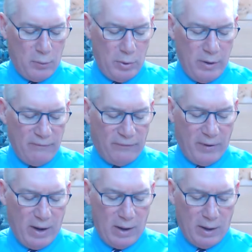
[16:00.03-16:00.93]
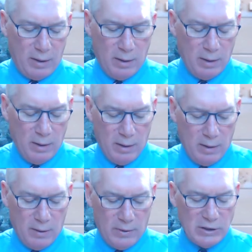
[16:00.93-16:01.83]
Rimfran.
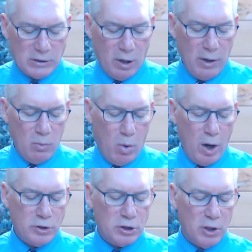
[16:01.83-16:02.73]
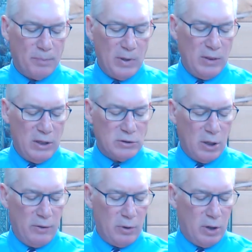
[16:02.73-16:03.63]
They started worshiping these
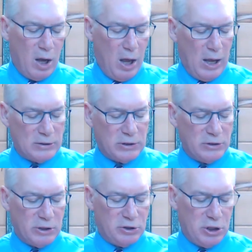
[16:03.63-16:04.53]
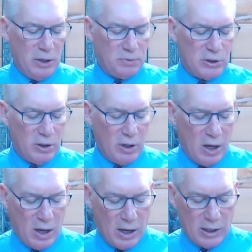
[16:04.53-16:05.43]
other gods, these Egyptian
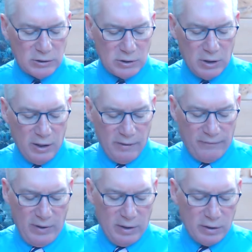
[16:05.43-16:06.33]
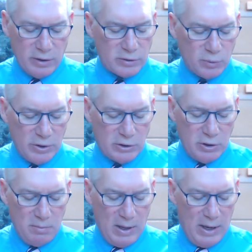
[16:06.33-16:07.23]
gods, figures which
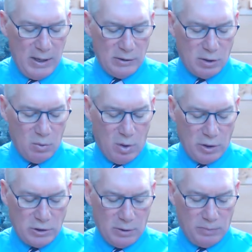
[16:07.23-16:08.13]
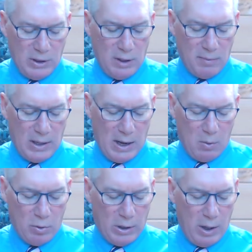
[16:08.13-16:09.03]
you made to worship them, and I
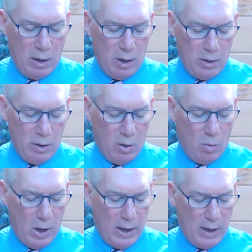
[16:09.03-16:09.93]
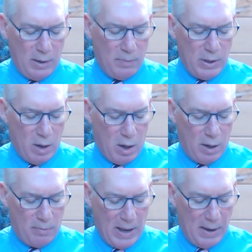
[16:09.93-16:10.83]
will carry you away
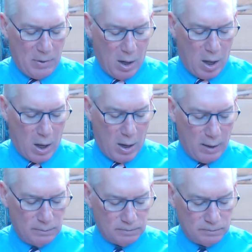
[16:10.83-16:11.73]
beyond Babylon.